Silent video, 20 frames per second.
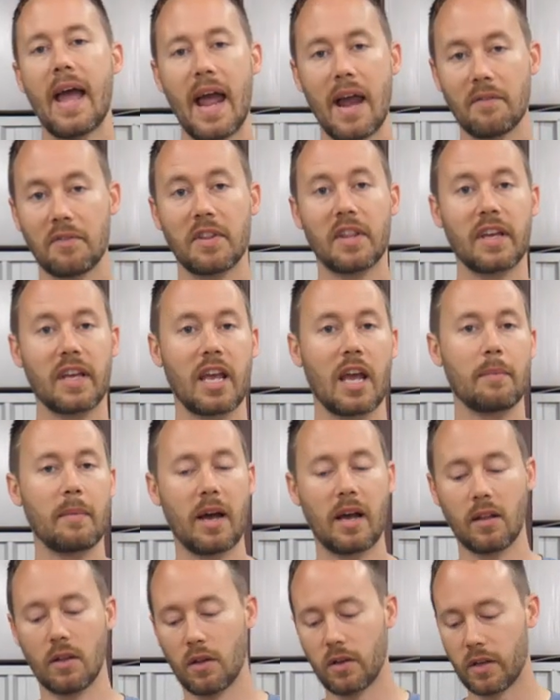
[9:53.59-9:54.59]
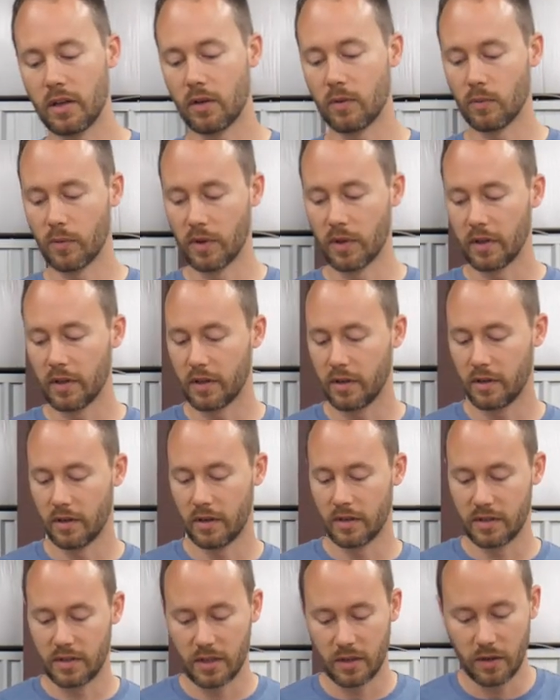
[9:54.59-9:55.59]
Everything came out looking really
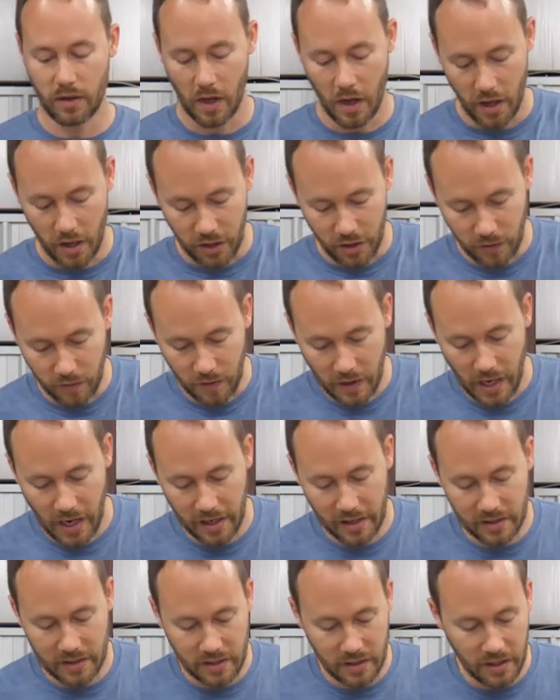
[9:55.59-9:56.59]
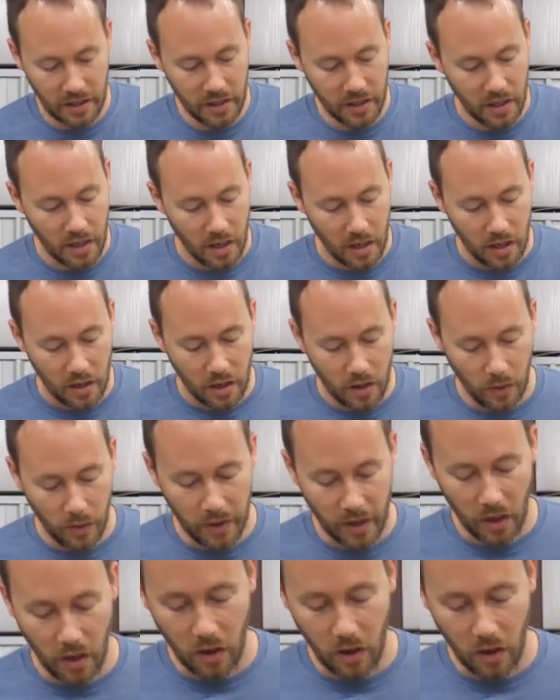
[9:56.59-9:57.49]
good. So you can kind of see going